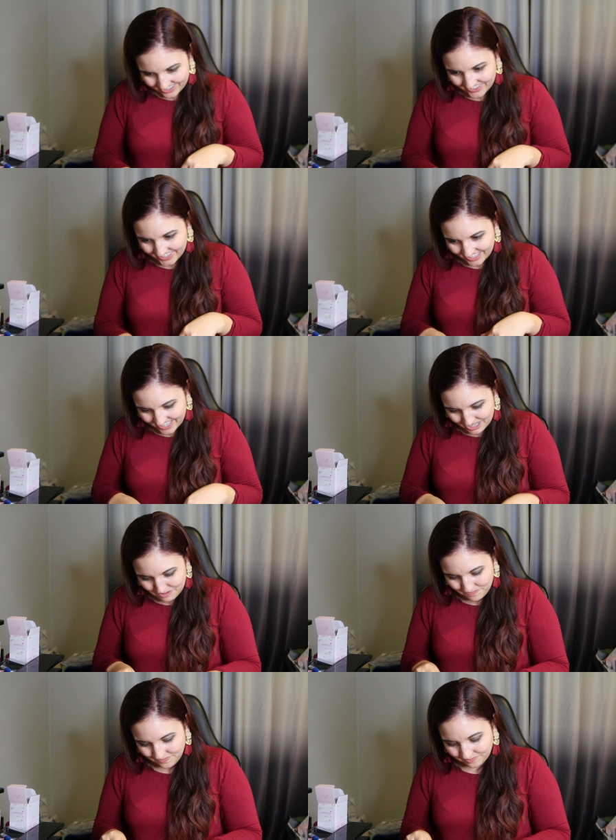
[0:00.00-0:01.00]
Okay,
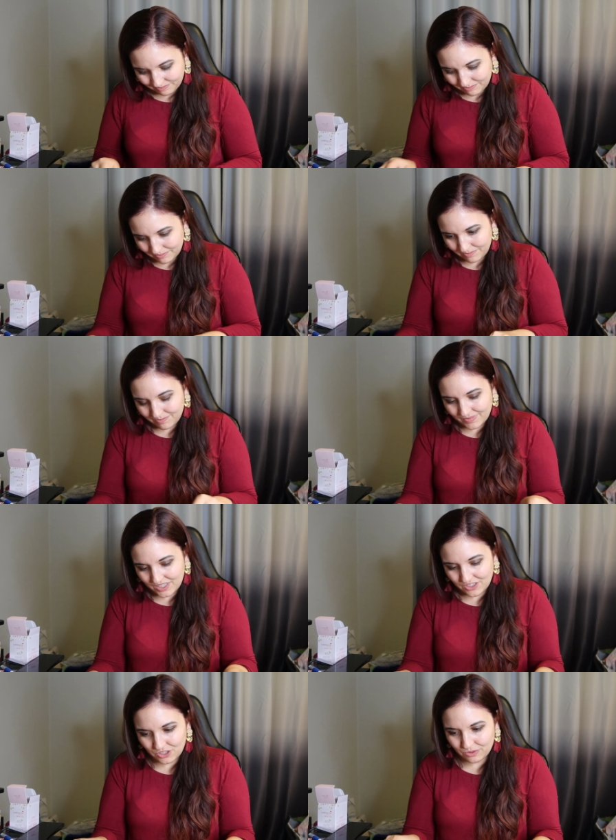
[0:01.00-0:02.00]

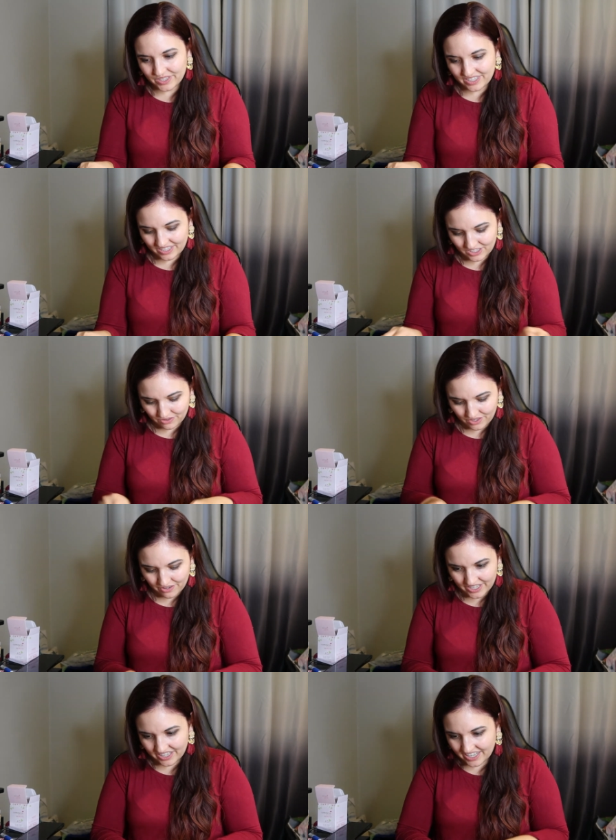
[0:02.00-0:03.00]
so what's next? So
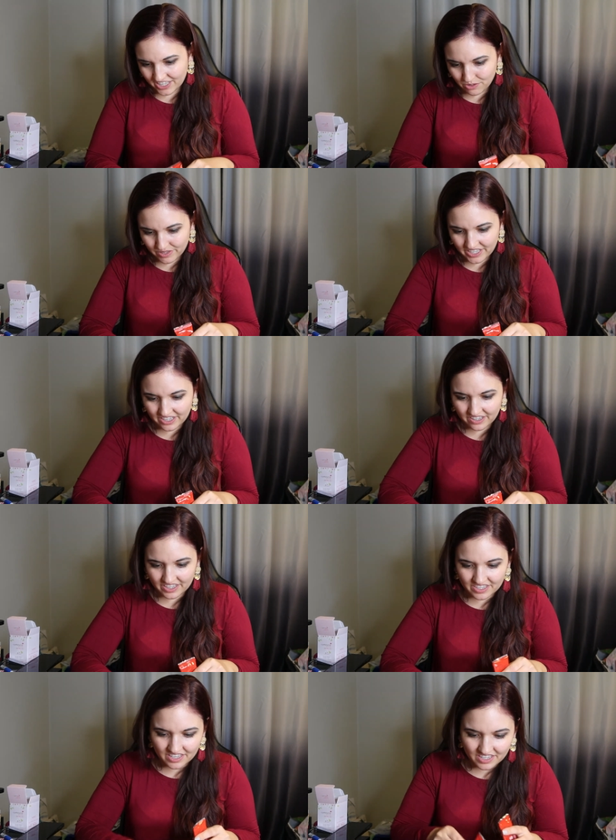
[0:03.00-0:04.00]
okay, the next one here
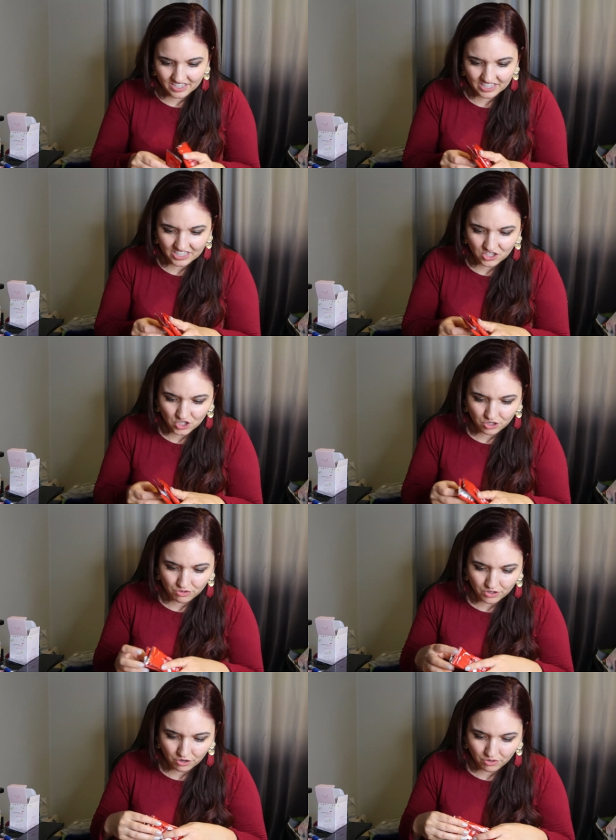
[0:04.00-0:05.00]
is the
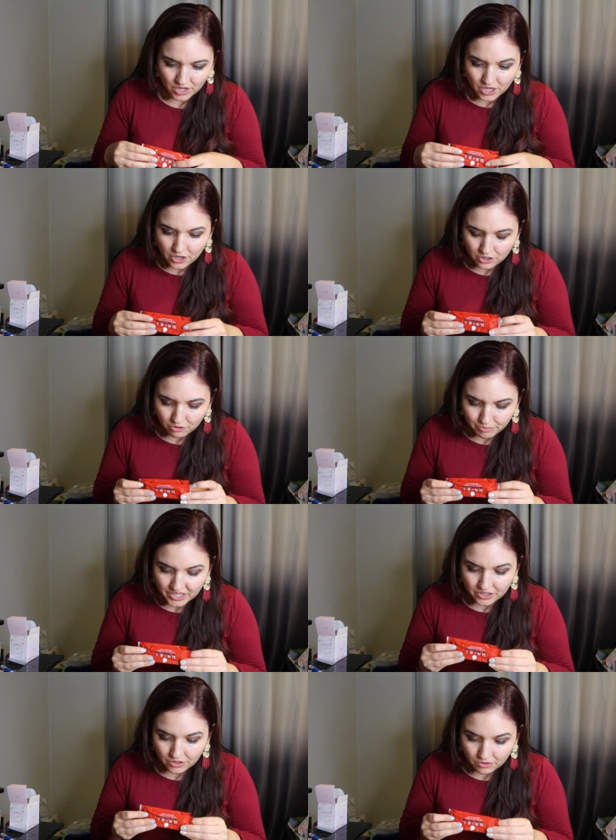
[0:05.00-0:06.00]
Shinshu no
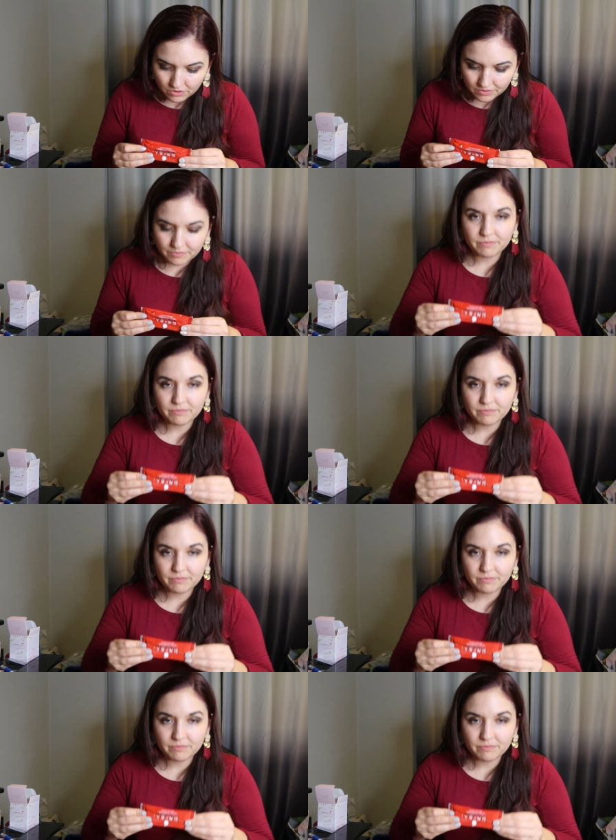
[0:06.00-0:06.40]
Kobiti.